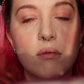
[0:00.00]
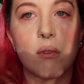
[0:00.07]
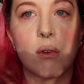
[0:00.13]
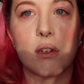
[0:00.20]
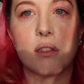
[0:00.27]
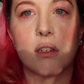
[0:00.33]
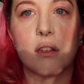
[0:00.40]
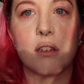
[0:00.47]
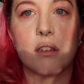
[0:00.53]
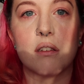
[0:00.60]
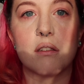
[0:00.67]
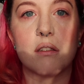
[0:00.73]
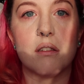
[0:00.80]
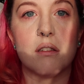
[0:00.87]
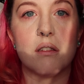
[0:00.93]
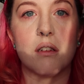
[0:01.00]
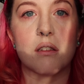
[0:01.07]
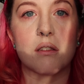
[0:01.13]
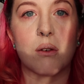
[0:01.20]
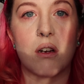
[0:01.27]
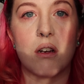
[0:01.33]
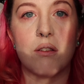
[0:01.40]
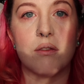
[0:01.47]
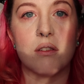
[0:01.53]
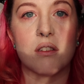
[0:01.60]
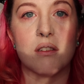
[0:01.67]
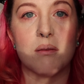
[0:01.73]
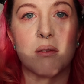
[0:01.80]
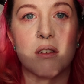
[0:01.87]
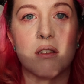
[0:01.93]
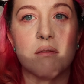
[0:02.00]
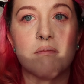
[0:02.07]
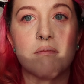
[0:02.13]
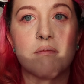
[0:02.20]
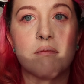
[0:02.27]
which I think that's quite obvious in a minute.